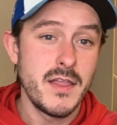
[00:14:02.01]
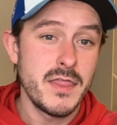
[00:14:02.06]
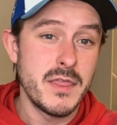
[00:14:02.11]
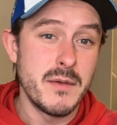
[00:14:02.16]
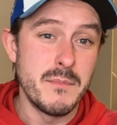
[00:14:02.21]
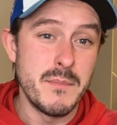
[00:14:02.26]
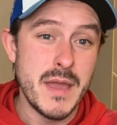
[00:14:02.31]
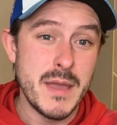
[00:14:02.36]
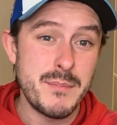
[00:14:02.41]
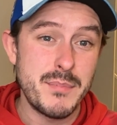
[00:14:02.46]
the
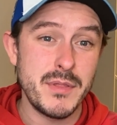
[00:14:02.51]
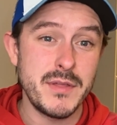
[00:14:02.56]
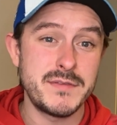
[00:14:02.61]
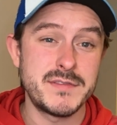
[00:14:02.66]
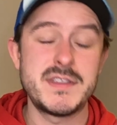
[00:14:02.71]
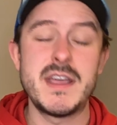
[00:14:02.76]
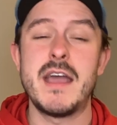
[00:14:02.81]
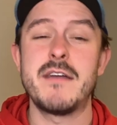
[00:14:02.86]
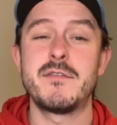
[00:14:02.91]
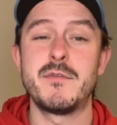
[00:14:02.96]
Maple Leafs,
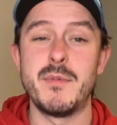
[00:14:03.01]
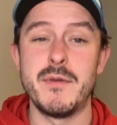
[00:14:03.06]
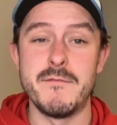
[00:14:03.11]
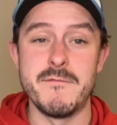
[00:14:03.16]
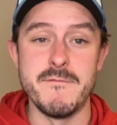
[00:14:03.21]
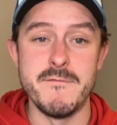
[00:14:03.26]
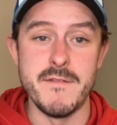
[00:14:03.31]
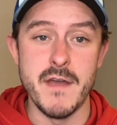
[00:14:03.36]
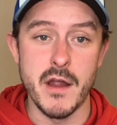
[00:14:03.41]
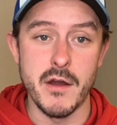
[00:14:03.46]
they have to be
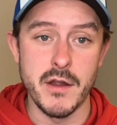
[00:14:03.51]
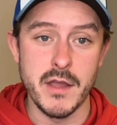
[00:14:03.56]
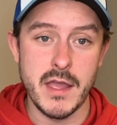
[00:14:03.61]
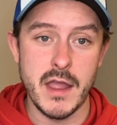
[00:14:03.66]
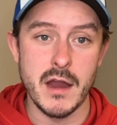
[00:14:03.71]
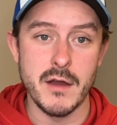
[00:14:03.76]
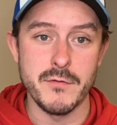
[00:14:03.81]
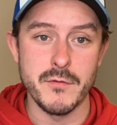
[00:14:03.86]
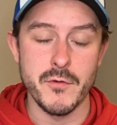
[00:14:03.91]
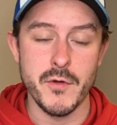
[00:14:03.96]
very
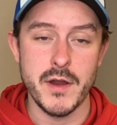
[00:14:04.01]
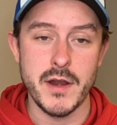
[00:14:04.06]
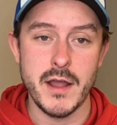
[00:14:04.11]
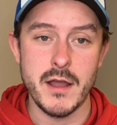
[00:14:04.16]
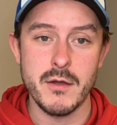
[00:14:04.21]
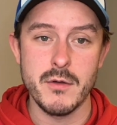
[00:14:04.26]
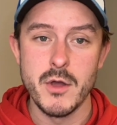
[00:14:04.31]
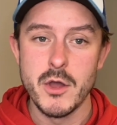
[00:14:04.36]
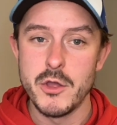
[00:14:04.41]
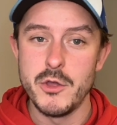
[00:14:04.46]
careful right
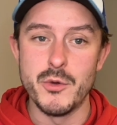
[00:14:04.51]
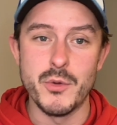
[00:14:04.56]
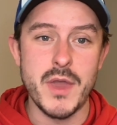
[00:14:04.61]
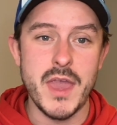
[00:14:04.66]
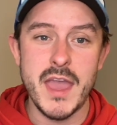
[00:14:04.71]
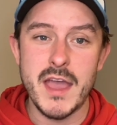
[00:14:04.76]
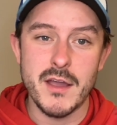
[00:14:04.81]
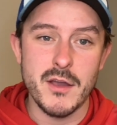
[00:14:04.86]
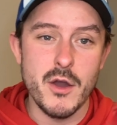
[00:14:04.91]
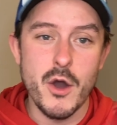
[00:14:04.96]
now. You
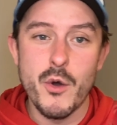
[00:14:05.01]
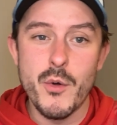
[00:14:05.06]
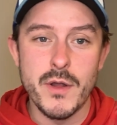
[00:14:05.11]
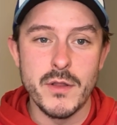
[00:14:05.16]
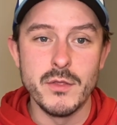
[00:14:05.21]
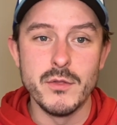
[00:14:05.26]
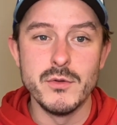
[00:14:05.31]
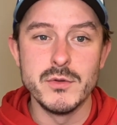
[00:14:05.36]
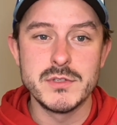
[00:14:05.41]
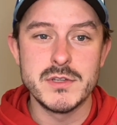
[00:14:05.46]
can't go
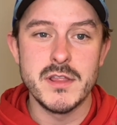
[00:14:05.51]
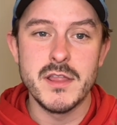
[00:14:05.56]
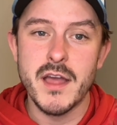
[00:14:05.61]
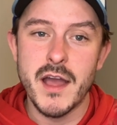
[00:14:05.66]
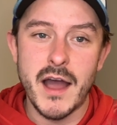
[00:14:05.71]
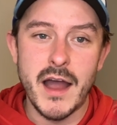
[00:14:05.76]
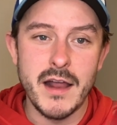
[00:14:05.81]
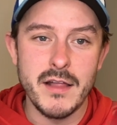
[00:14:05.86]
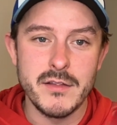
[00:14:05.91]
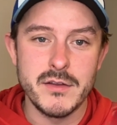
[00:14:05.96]
and lose to the
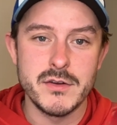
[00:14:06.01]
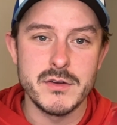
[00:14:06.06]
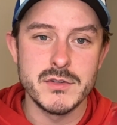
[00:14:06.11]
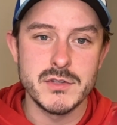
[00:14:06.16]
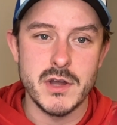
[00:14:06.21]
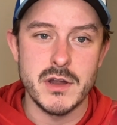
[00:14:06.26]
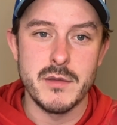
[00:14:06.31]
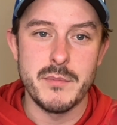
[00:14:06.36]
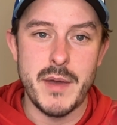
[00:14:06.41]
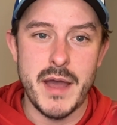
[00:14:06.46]
Islanders
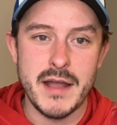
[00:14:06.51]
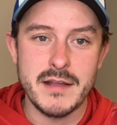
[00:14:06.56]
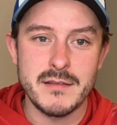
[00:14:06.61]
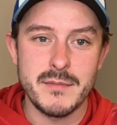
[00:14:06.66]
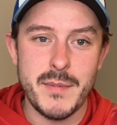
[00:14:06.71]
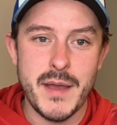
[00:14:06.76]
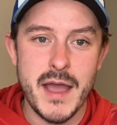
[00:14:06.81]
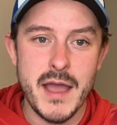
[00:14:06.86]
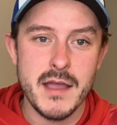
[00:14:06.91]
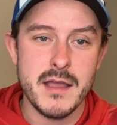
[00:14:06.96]
on a
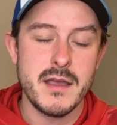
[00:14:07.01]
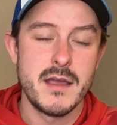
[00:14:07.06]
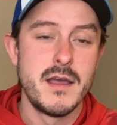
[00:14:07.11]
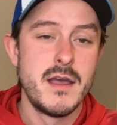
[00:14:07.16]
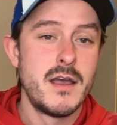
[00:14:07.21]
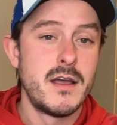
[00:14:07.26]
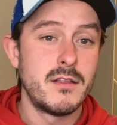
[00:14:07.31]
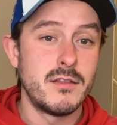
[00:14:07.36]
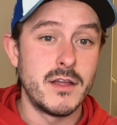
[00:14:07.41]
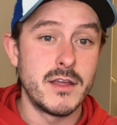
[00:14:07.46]
back-to-back
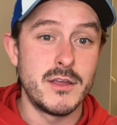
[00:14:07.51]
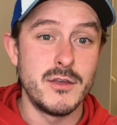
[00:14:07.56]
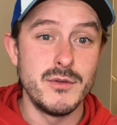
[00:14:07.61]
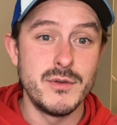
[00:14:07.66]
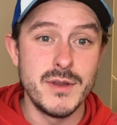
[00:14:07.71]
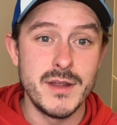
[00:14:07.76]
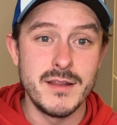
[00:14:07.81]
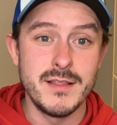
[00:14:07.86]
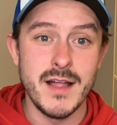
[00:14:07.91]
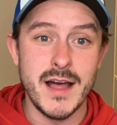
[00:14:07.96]
like you
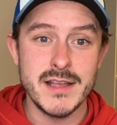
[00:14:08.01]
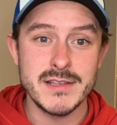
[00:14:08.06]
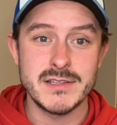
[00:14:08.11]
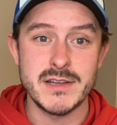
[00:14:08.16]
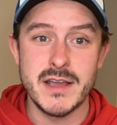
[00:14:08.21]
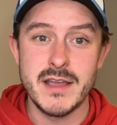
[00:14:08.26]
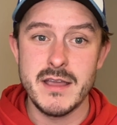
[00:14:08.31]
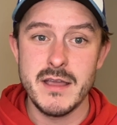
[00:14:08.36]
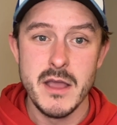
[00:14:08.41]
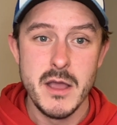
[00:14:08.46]
did last
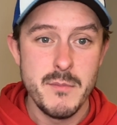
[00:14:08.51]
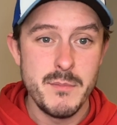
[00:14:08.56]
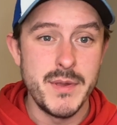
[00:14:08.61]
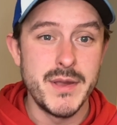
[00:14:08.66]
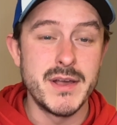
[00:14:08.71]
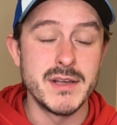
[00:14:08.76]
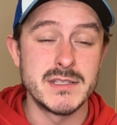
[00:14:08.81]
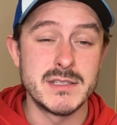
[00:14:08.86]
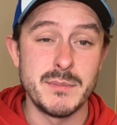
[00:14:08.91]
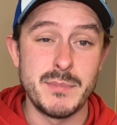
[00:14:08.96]
night
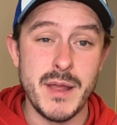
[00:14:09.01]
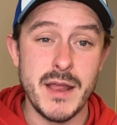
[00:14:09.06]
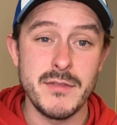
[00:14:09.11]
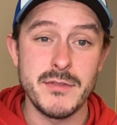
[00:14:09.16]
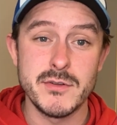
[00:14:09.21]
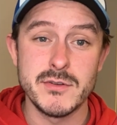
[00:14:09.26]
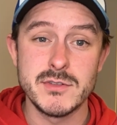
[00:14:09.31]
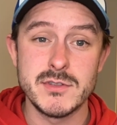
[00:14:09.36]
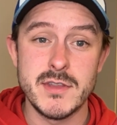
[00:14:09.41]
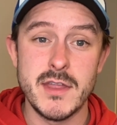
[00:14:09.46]
because the
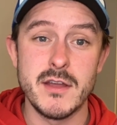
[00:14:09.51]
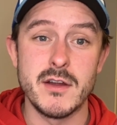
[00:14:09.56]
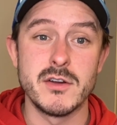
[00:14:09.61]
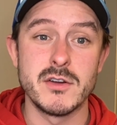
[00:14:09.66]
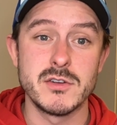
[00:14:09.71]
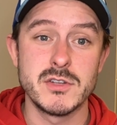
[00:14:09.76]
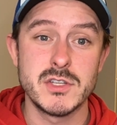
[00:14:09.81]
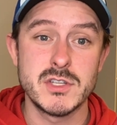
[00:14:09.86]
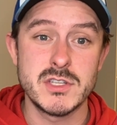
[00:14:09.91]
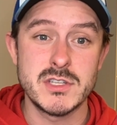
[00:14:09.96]
Panthers, they are
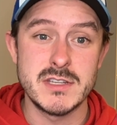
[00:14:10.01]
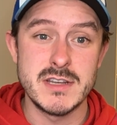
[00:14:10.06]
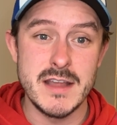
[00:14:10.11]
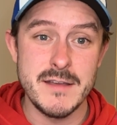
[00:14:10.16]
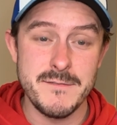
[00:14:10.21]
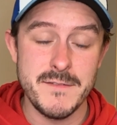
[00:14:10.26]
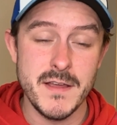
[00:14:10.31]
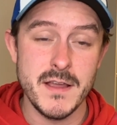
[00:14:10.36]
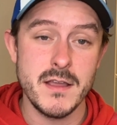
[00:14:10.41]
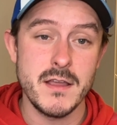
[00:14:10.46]

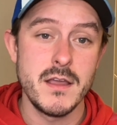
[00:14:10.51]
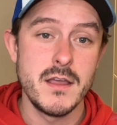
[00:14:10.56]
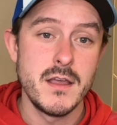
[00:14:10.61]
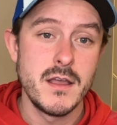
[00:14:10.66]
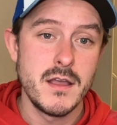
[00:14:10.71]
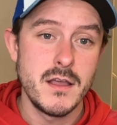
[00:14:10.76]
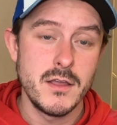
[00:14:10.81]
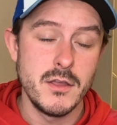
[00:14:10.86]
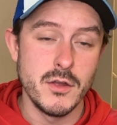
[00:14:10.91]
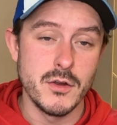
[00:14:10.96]
sniffing
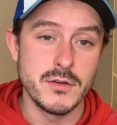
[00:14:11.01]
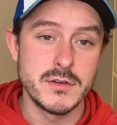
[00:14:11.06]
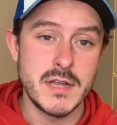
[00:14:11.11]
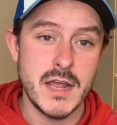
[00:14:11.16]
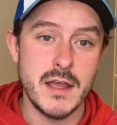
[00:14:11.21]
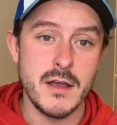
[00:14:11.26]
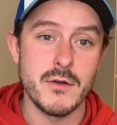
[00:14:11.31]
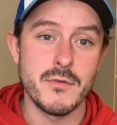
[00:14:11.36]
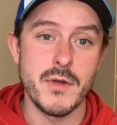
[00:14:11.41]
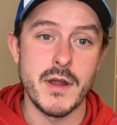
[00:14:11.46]
your
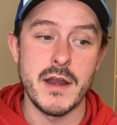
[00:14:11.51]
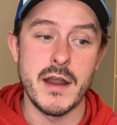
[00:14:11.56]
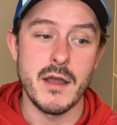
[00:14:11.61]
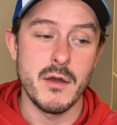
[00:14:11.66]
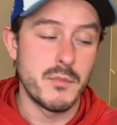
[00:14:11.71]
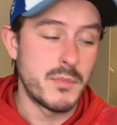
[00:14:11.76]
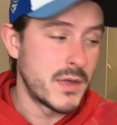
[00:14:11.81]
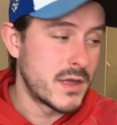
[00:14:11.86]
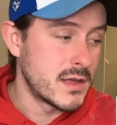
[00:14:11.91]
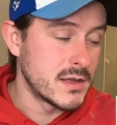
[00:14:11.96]
tail right now
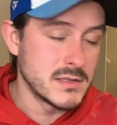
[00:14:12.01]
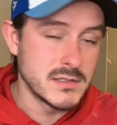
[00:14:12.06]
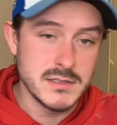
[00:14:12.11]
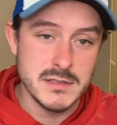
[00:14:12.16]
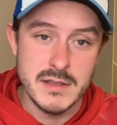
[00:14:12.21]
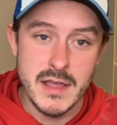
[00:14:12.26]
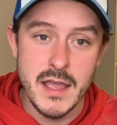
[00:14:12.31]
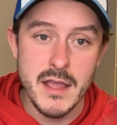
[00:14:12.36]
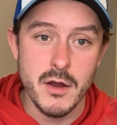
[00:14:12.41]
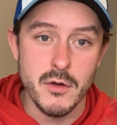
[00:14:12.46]
because
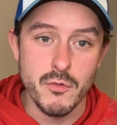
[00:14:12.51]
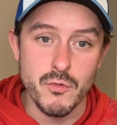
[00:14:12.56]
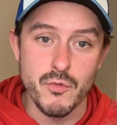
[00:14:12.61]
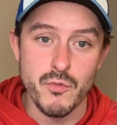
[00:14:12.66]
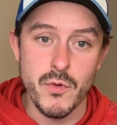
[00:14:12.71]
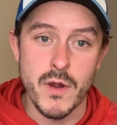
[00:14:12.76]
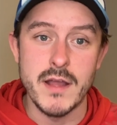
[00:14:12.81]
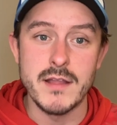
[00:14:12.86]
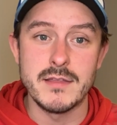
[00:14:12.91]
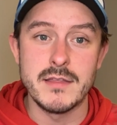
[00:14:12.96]
they are
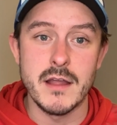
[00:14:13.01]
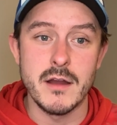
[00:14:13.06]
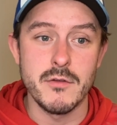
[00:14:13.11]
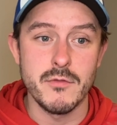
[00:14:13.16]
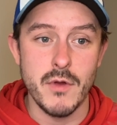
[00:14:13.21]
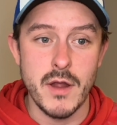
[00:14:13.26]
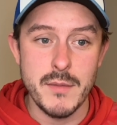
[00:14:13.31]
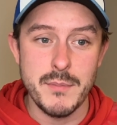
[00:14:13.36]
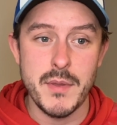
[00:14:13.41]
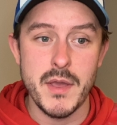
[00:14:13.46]
right there,
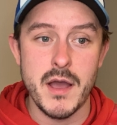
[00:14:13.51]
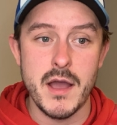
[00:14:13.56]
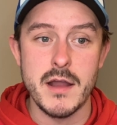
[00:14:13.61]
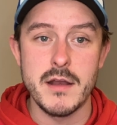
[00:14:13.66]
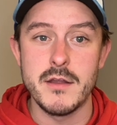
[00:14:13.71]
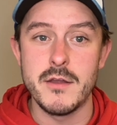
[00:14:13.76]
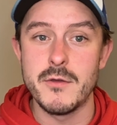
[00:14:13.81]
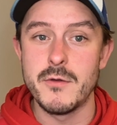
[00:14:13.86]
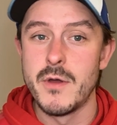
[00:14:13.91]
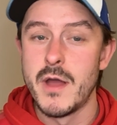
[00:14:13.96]
right behind
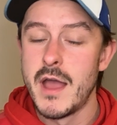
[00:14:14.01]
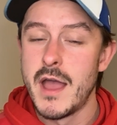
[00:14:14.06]
you.